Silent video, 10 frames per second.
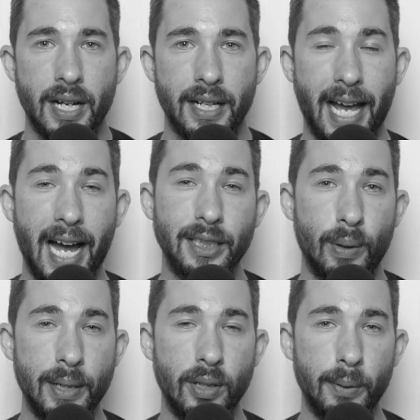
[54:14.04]
Guys,
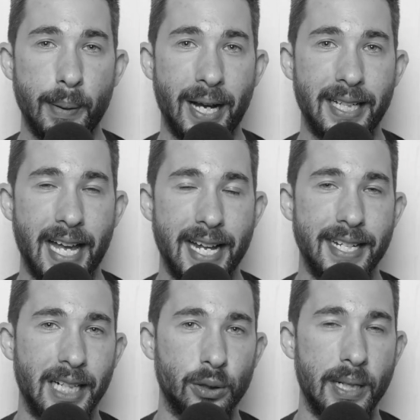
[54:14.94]
we will be back again
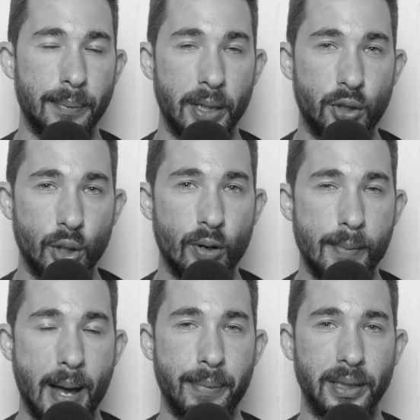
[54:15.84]
next week, but do
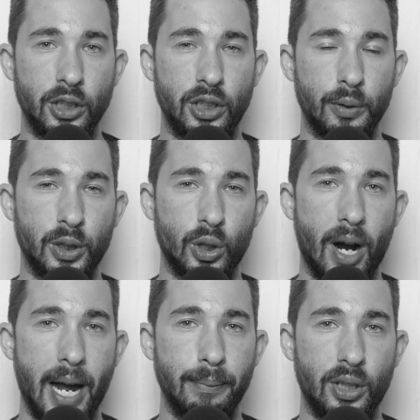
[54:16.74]
remember to
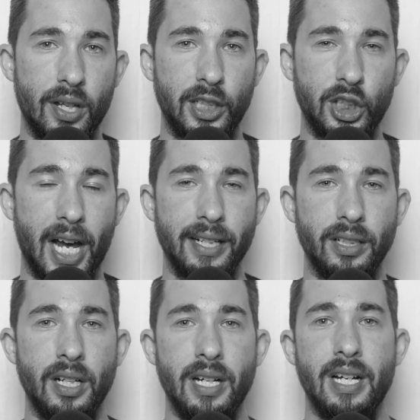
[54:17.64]
subscribe to the
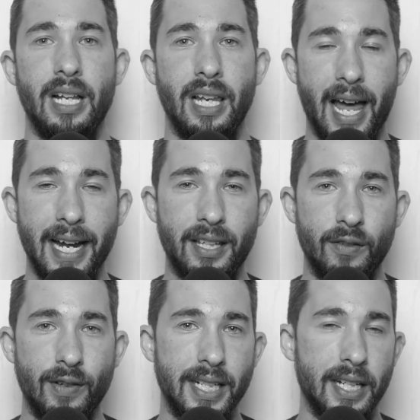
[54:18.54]
channel, like the
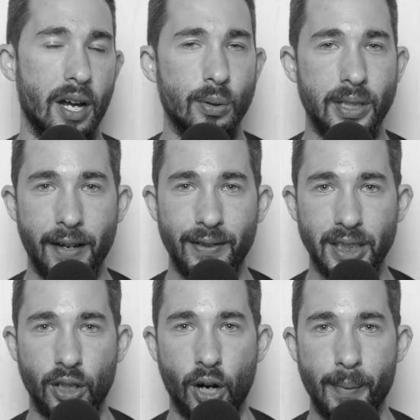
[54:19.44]
video, give us
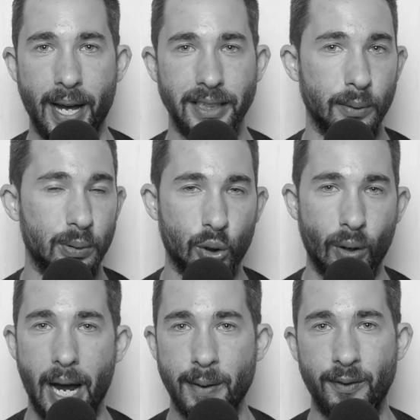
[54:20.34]
a comment,
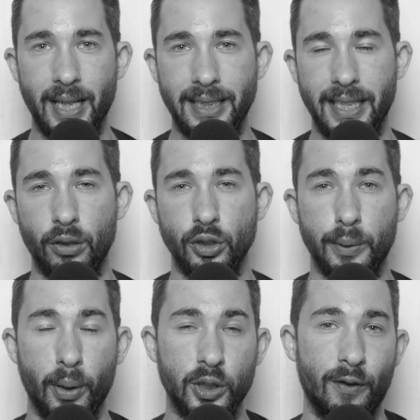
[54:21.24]
subscribe if you're listening on
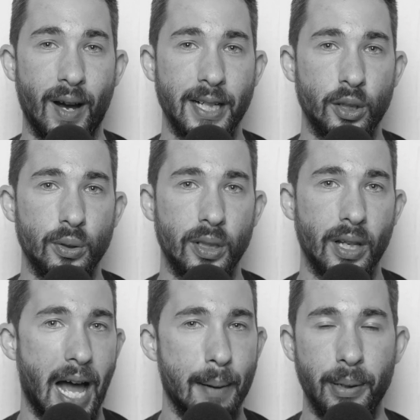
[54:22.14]
Spotify, Google,
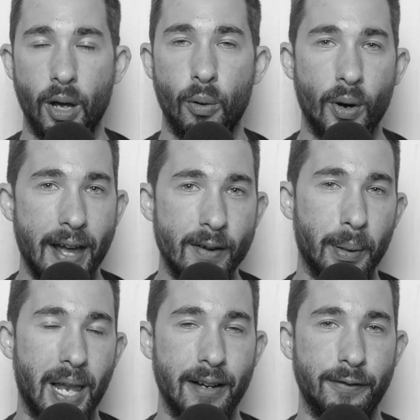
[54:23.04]
Apple, or whatever
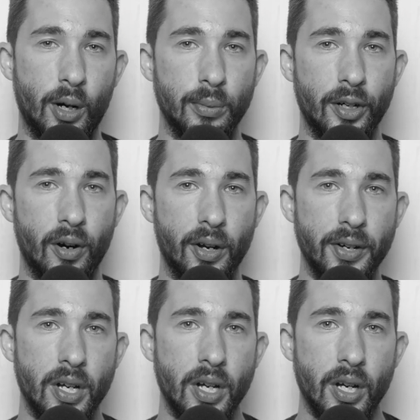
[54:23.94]
platform we're
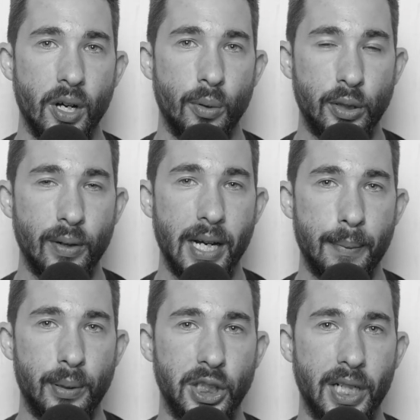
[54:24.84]
on. We'd really
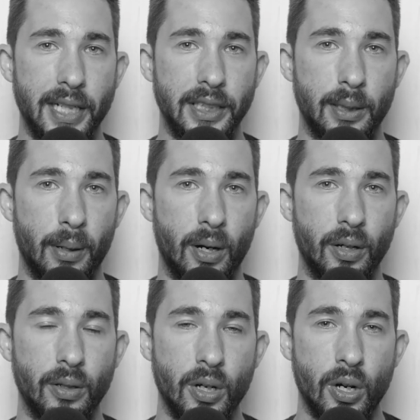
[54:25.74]
appreciate your support.
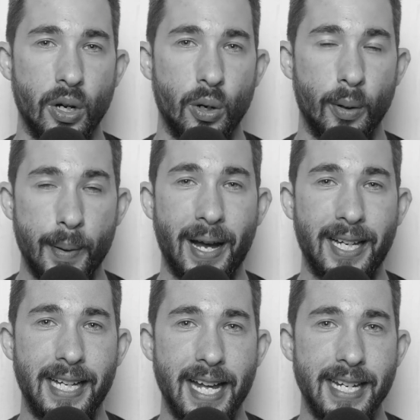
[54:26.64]
We'll be back
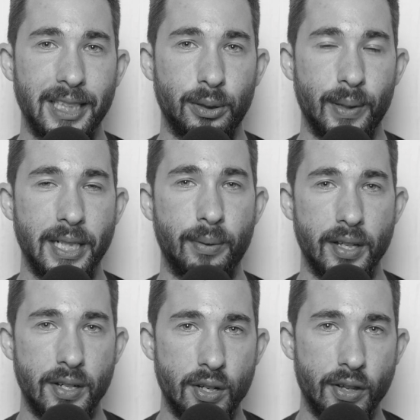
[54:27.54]
again next week with
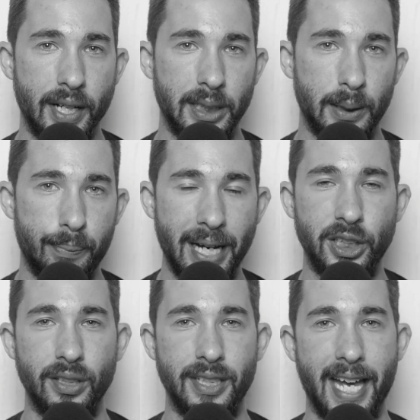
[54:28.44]
another
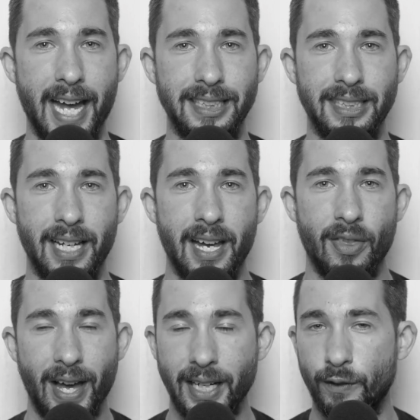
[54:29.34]
special guest.
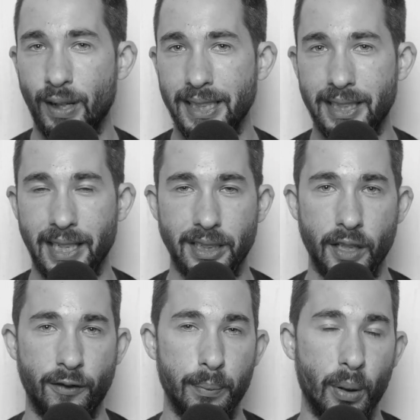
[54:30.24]
Thank you for listening to
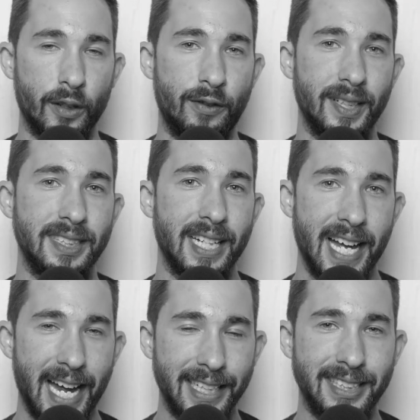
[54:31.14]
The Phoblographer's
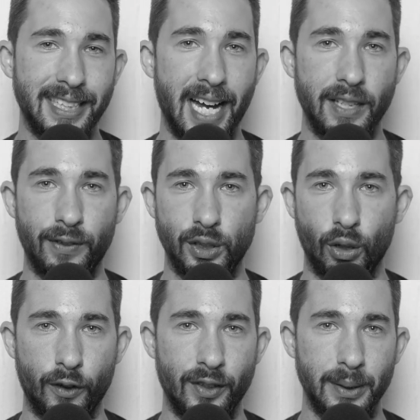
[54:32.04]
Inside the
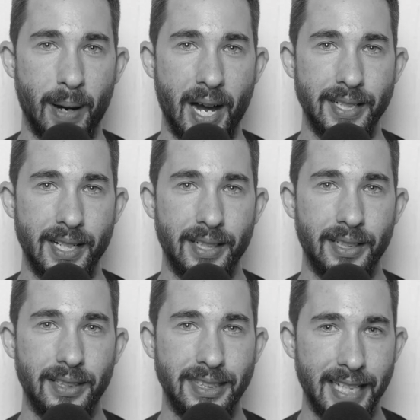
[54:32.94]
Photographer's Mind.
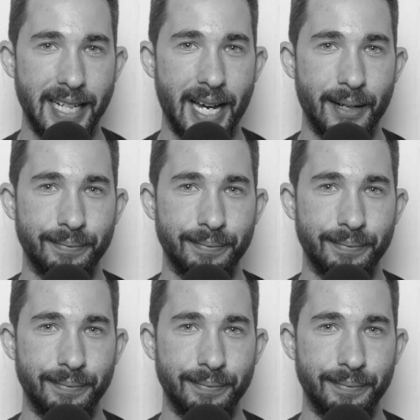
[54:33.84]
See ya.